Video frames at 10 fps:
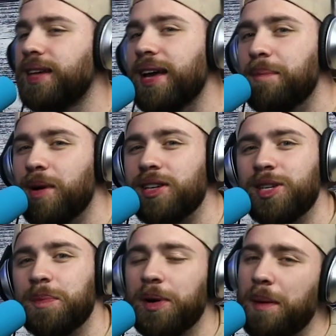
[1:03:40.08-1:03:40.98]
Tan
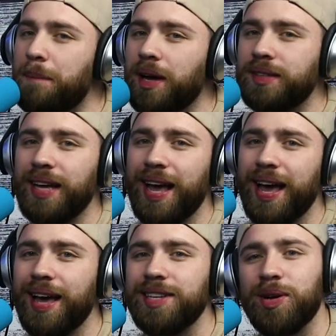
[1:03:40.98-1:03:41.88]
Buster putting belt to
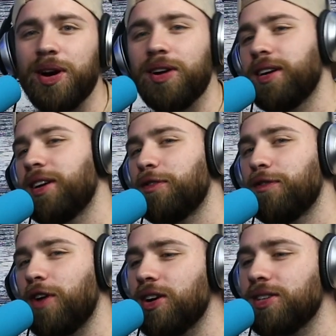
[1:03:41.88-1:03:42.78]
ass. You heard it here
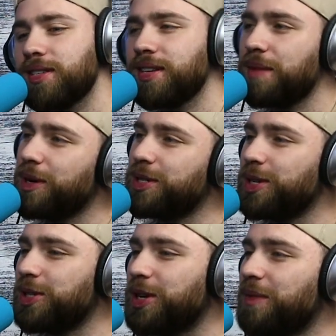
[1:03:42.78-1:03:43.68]
first. I
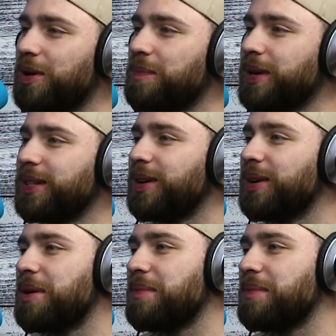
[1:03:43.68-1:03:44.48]
appreciate you coming on, big dog.